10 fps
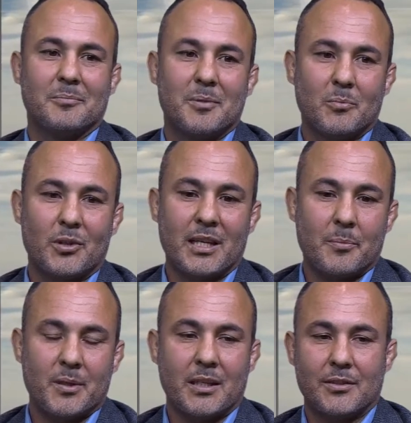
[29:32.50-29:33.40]
be more than
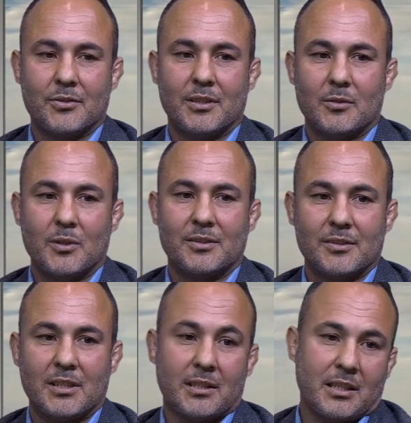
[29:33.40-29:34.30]
happy to answer any
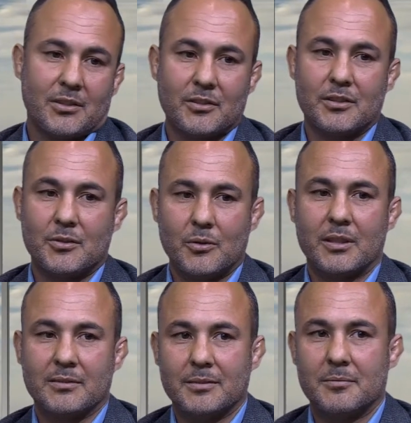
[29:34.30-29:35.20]
questions. I, I actually enjoy
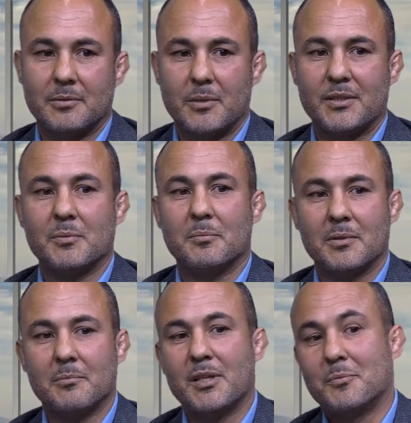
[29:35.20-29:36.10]
it. it. it. makes me
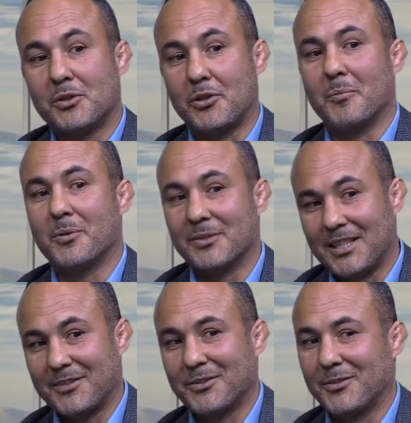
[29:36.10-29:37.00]
it makes me sharper
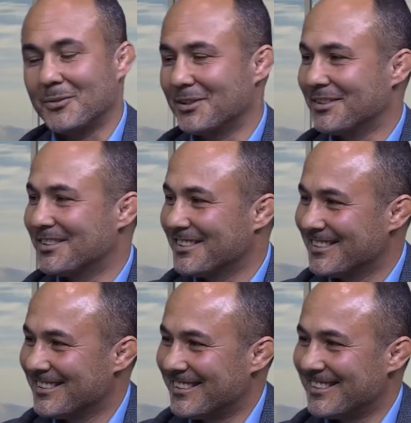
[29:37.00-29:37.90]
to answer your questions. Yes,